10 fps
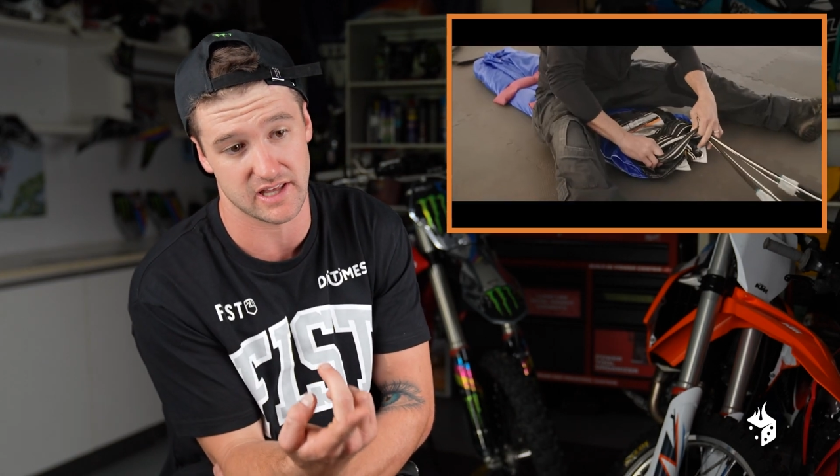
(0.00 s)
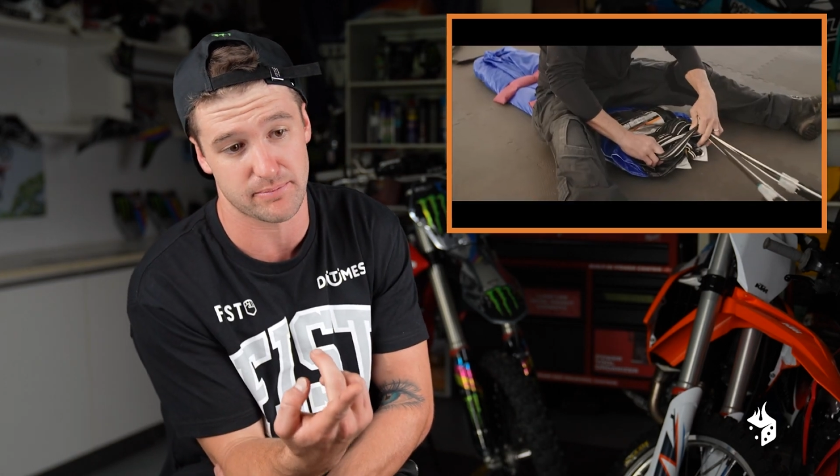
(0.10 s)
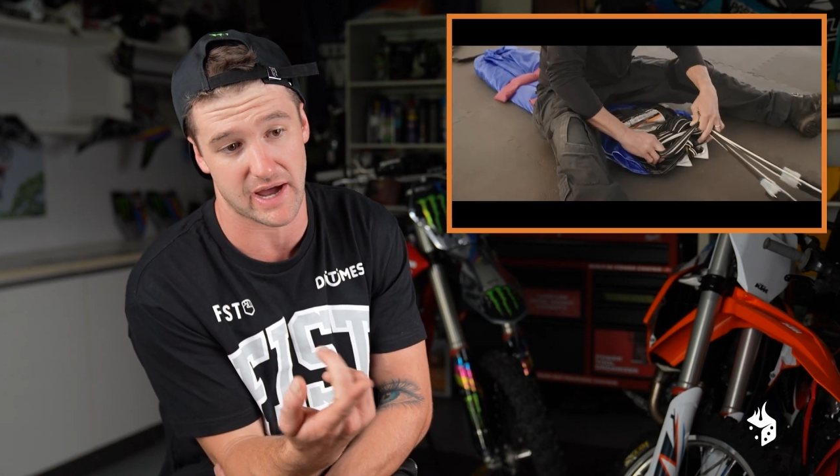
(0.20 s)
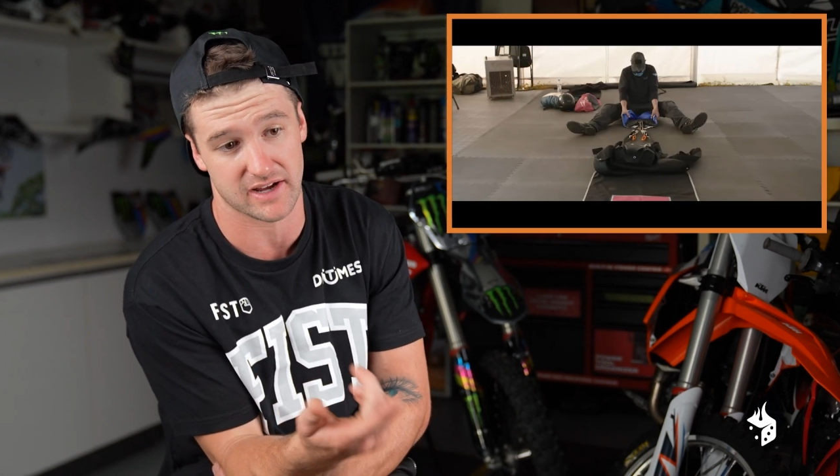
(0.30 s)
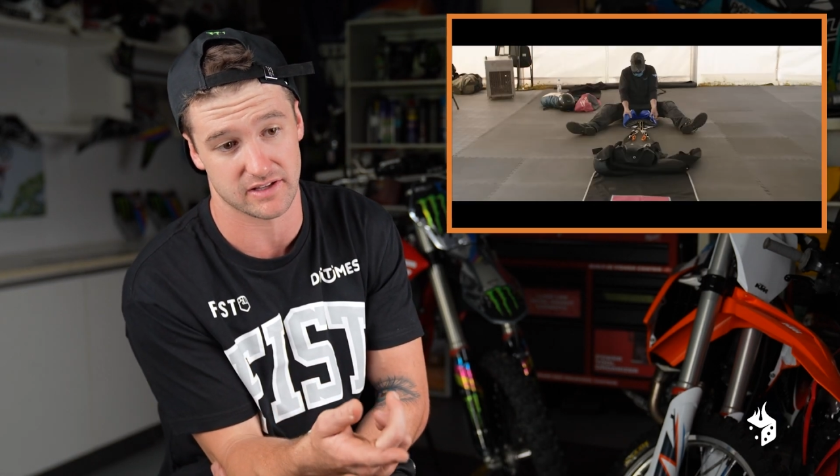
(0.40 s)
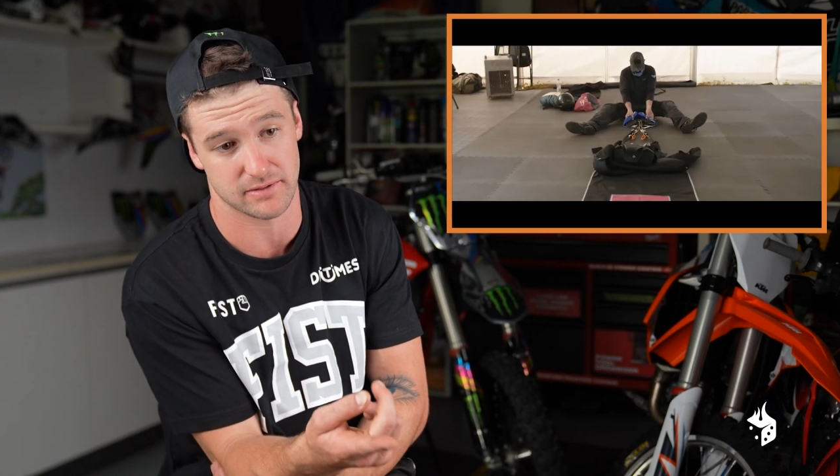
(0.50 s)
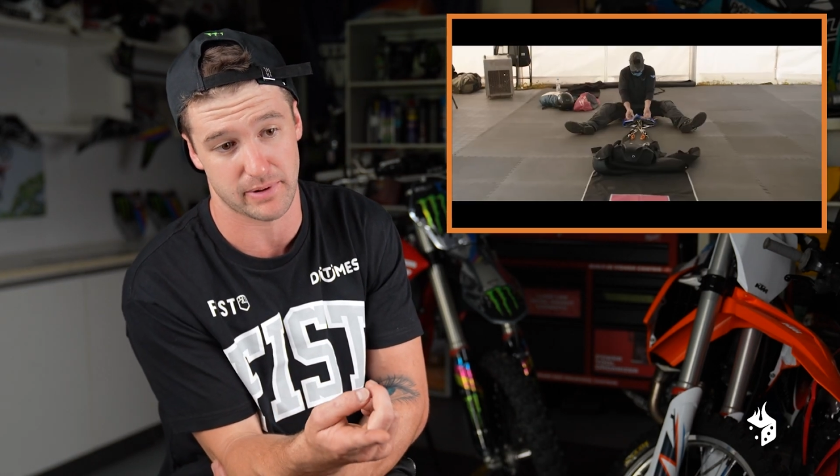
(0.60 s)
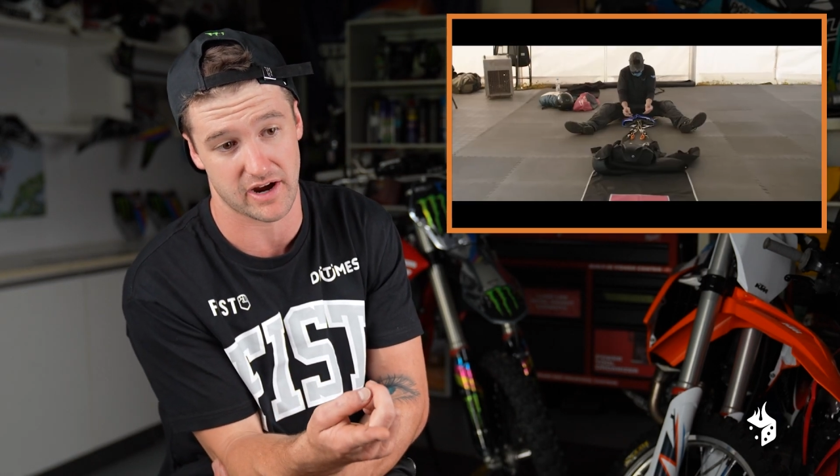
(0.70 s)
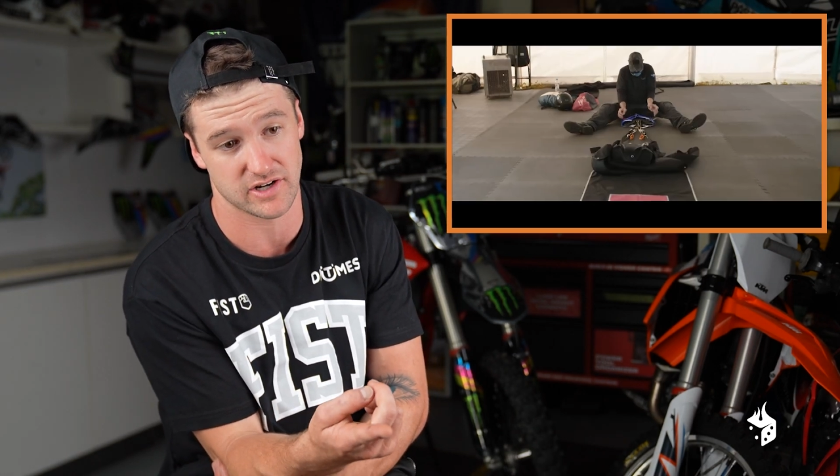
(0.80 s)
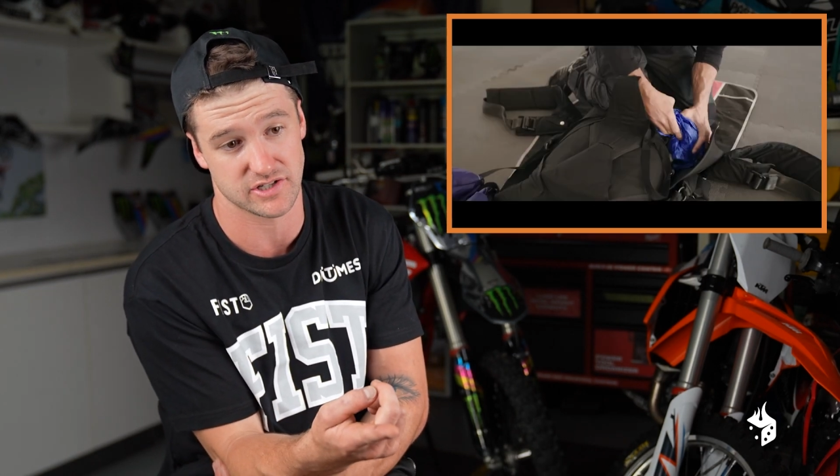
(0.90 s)
they're packing the
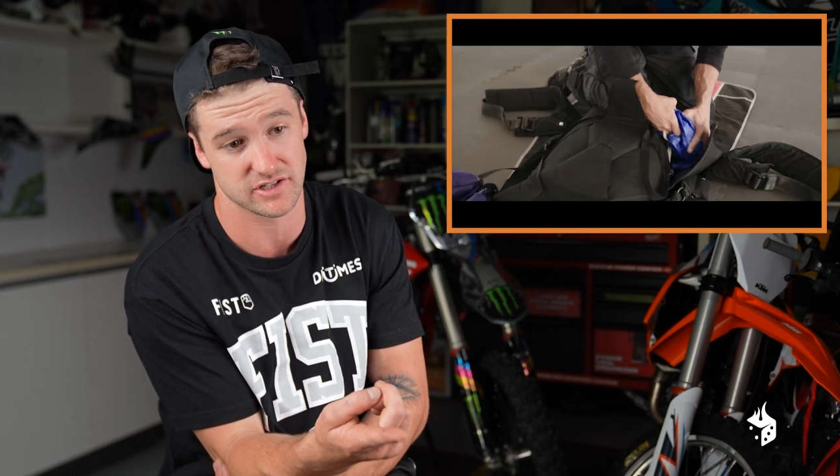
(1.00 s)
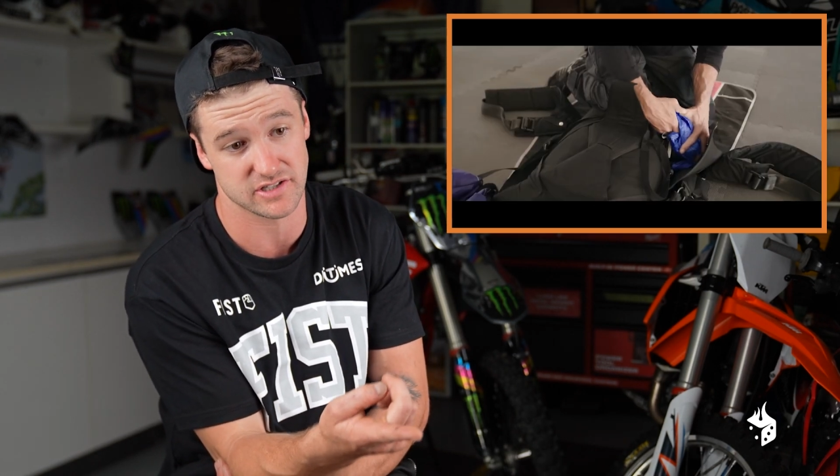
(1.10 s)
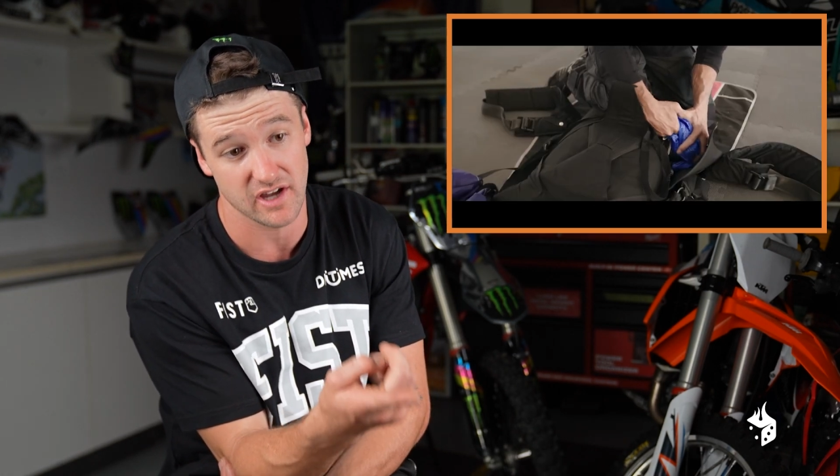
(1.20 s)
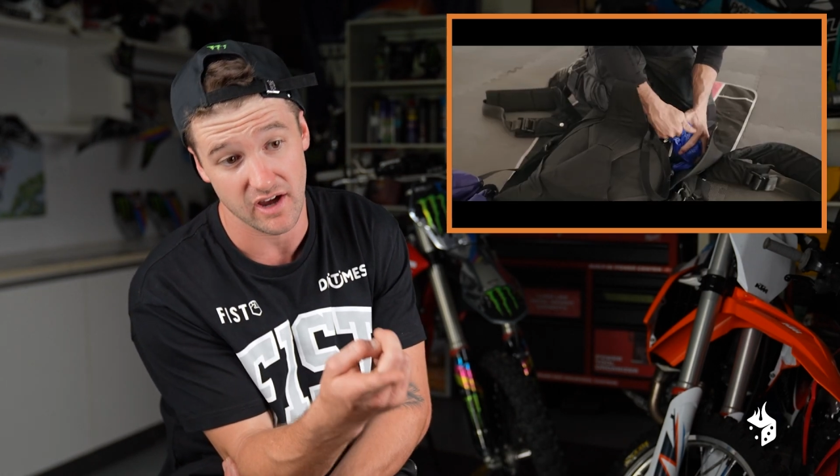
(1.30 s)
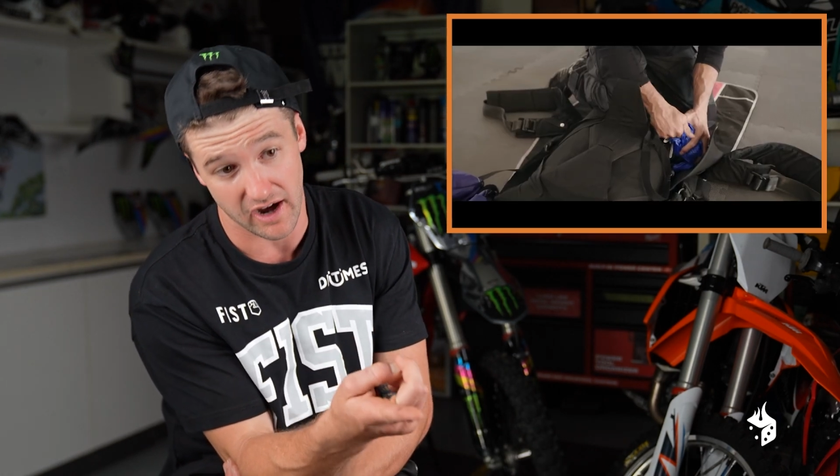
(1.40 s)
parachutes.